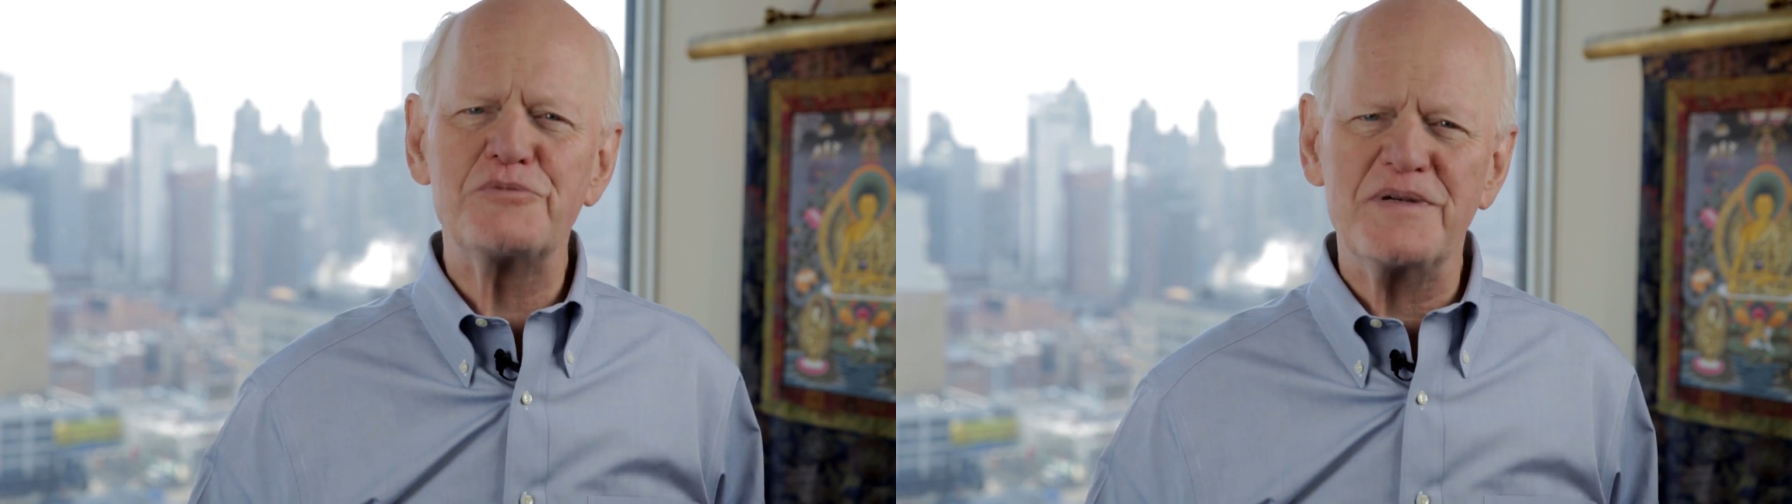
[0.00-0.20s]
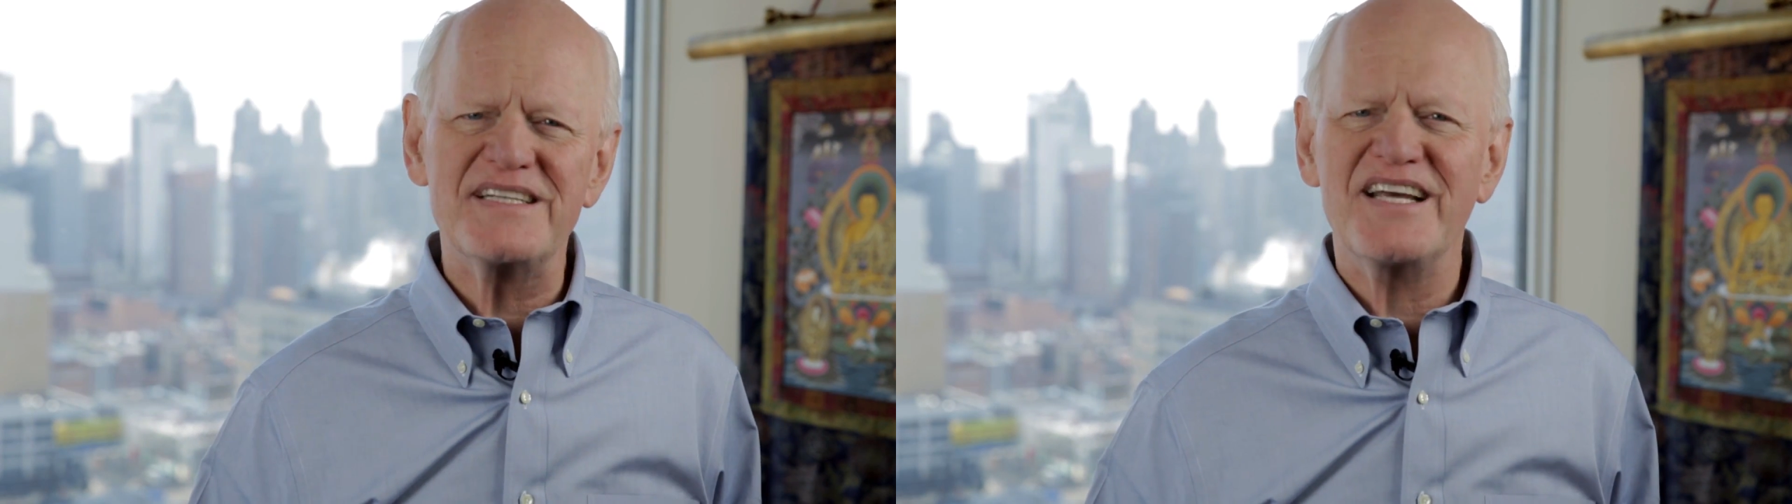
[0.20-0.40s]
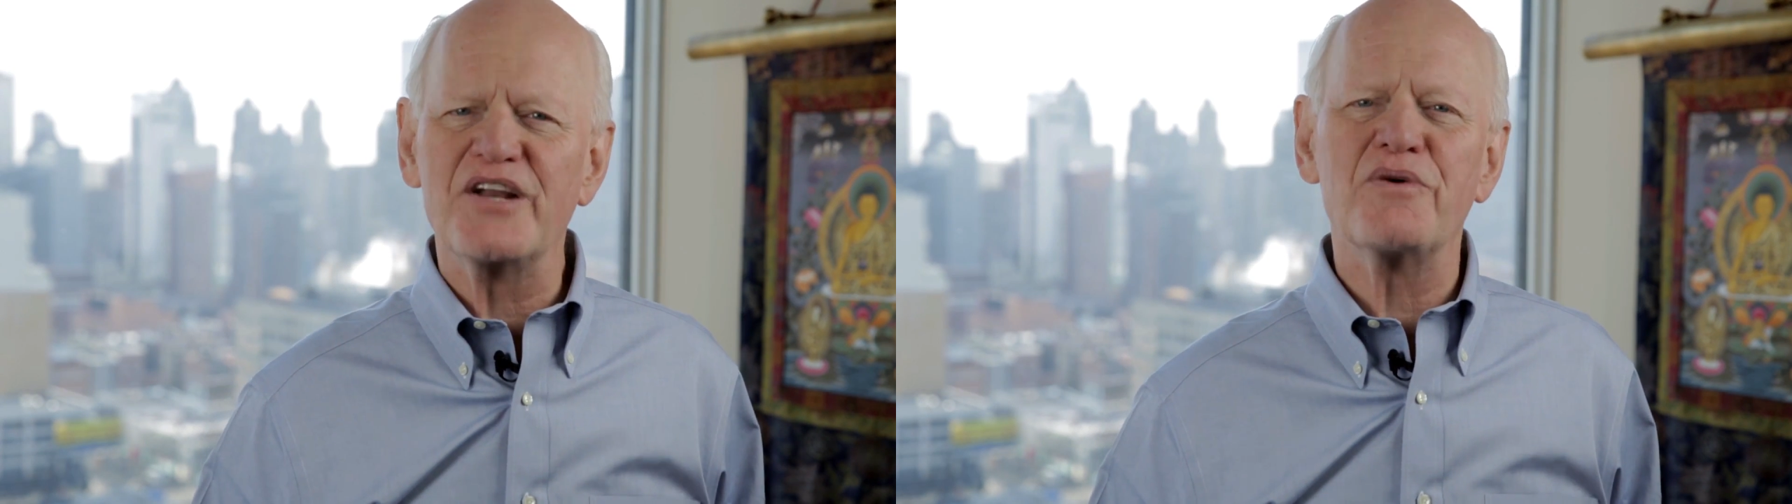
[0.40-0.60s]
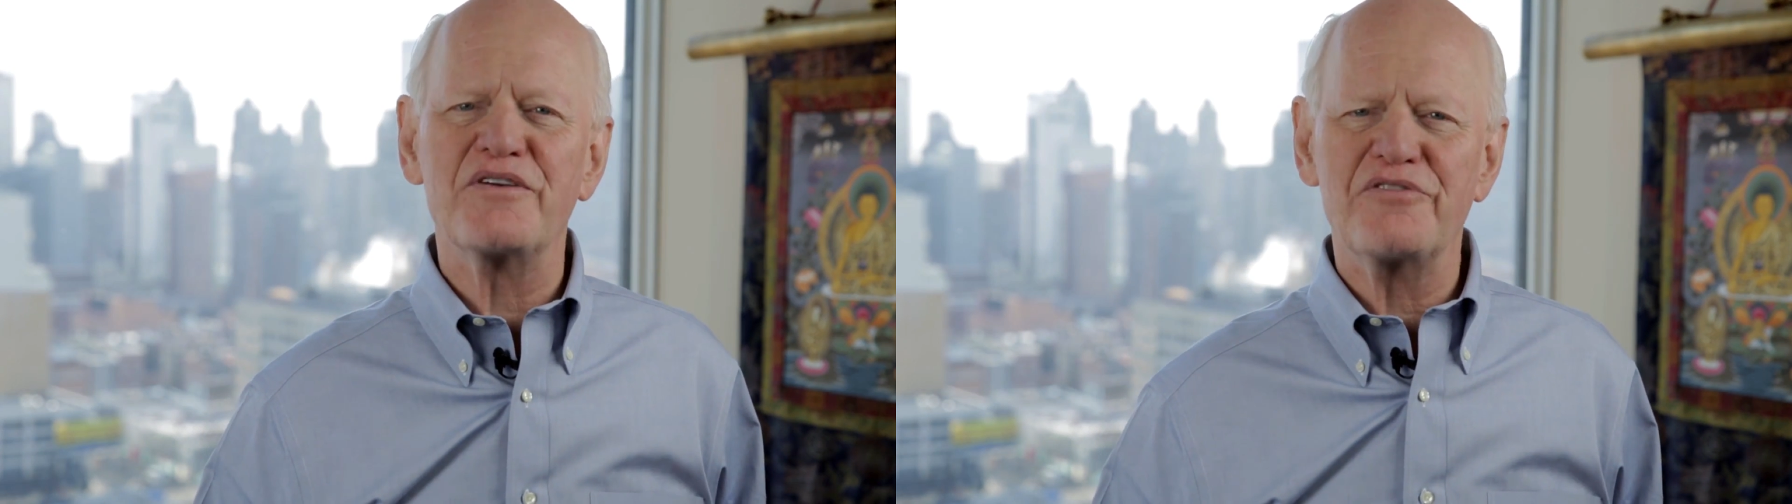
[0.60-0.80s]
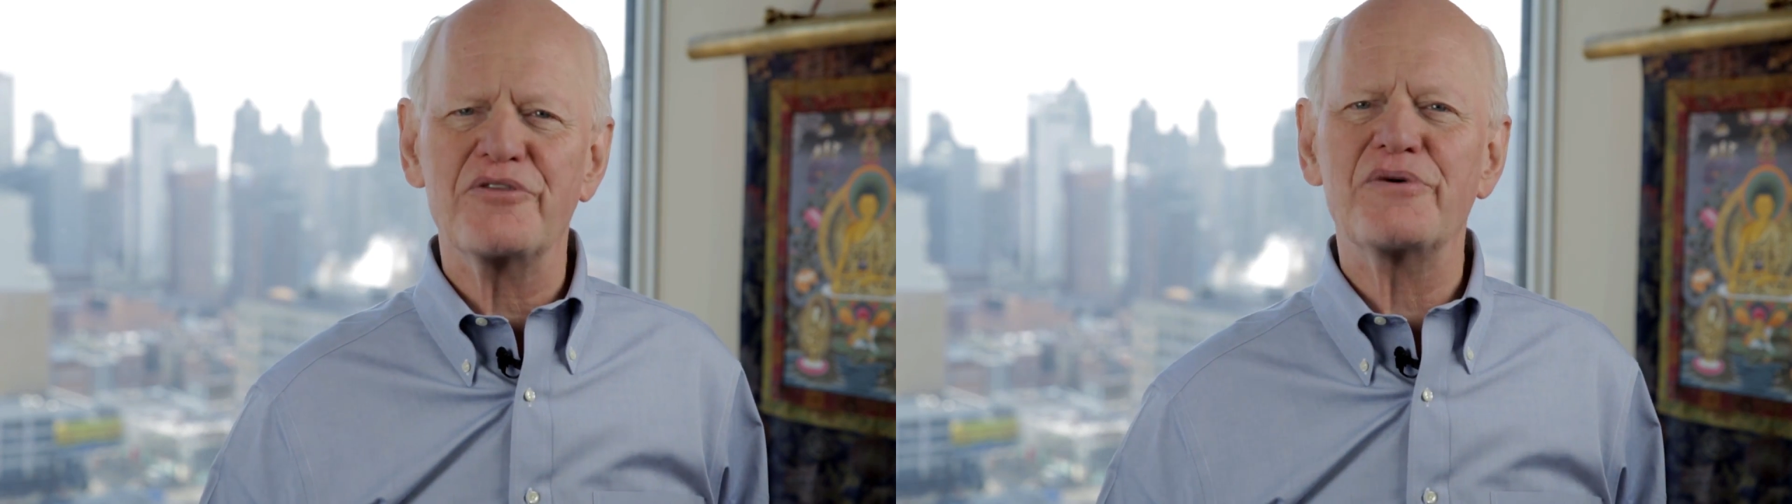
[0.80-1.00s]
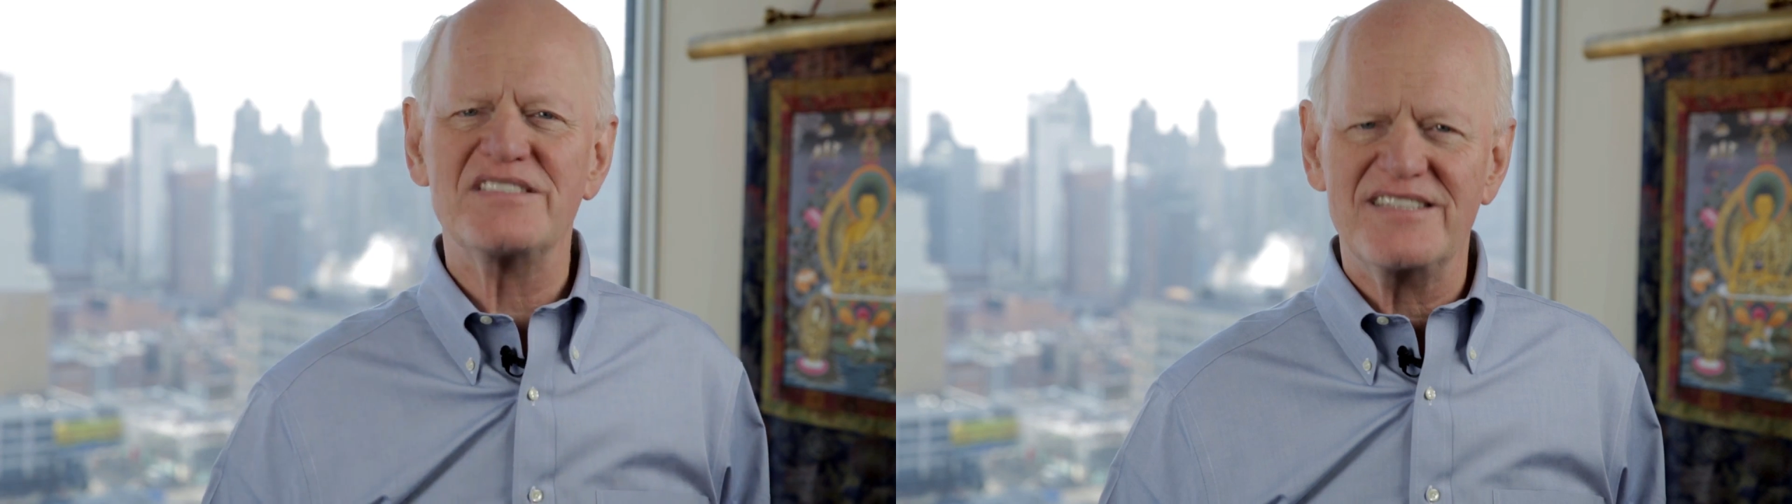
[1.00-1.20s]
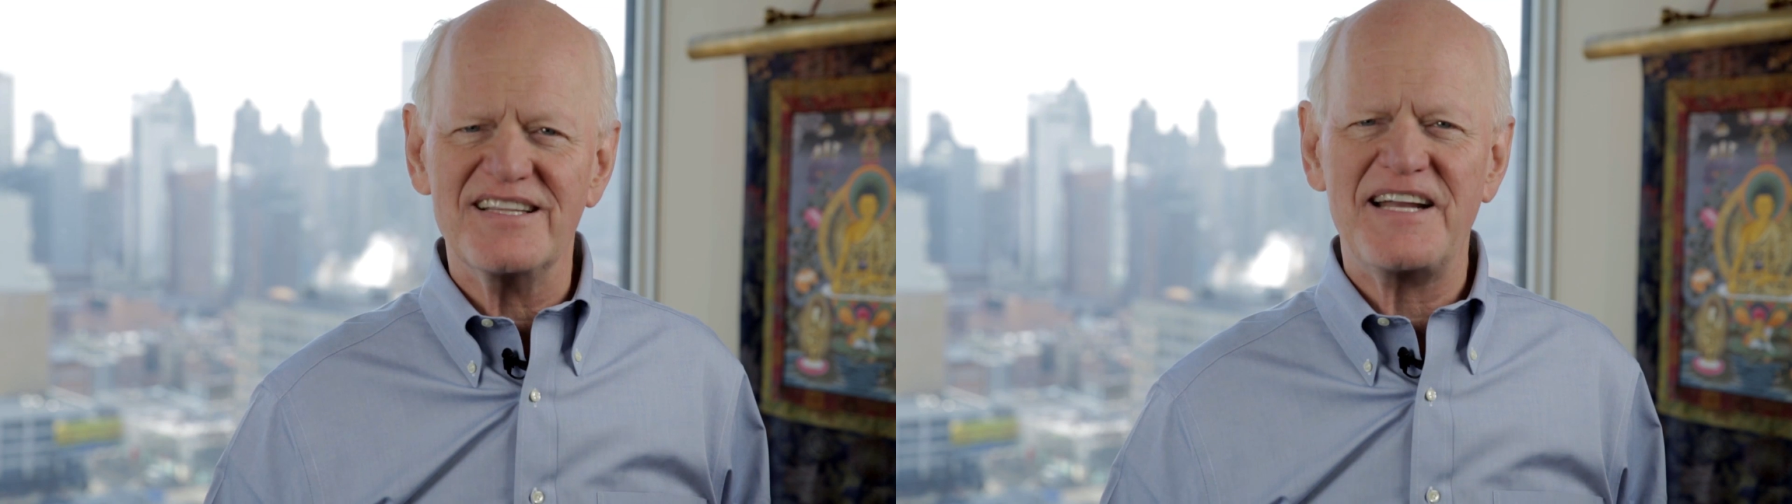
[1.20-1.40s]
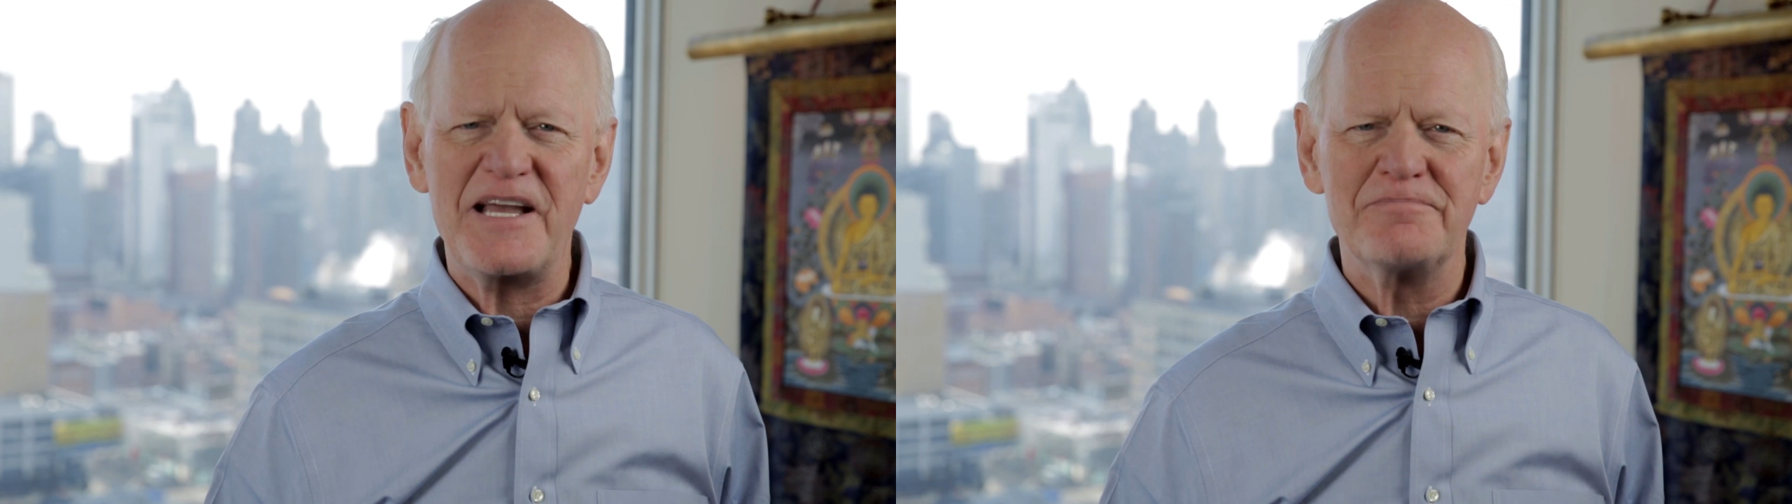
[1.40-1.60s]
to speak to anyone for the rest of
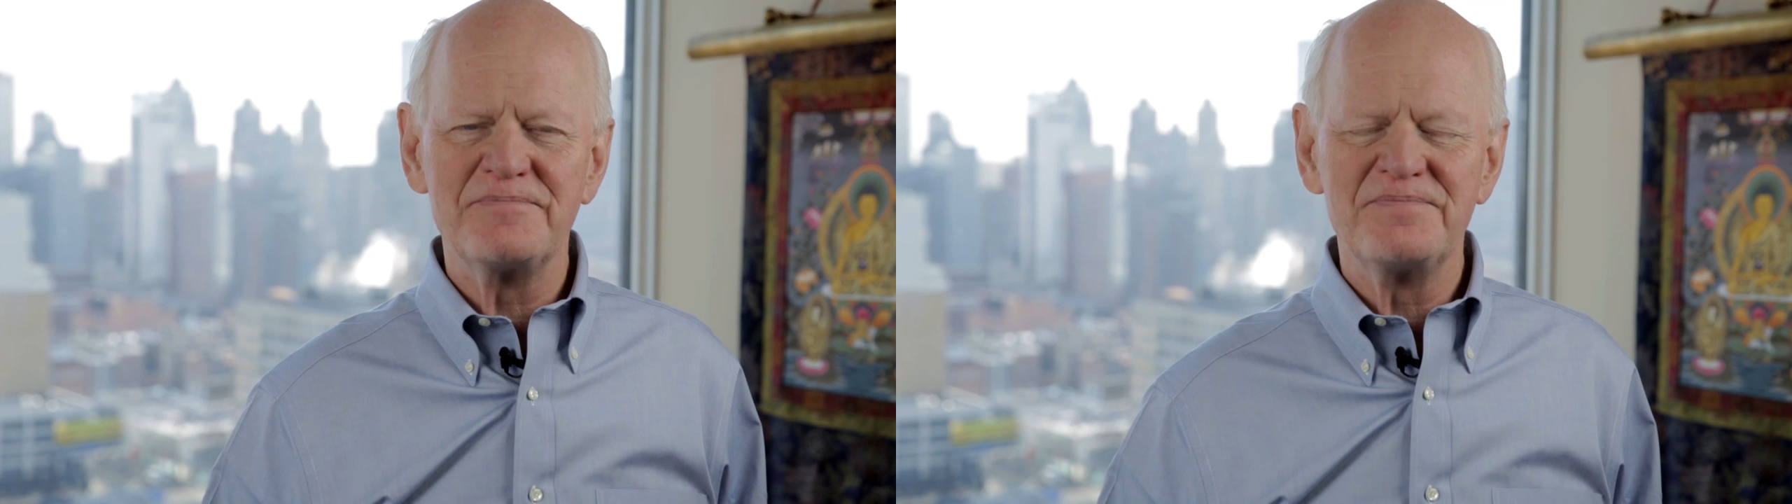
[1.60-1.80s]
the day.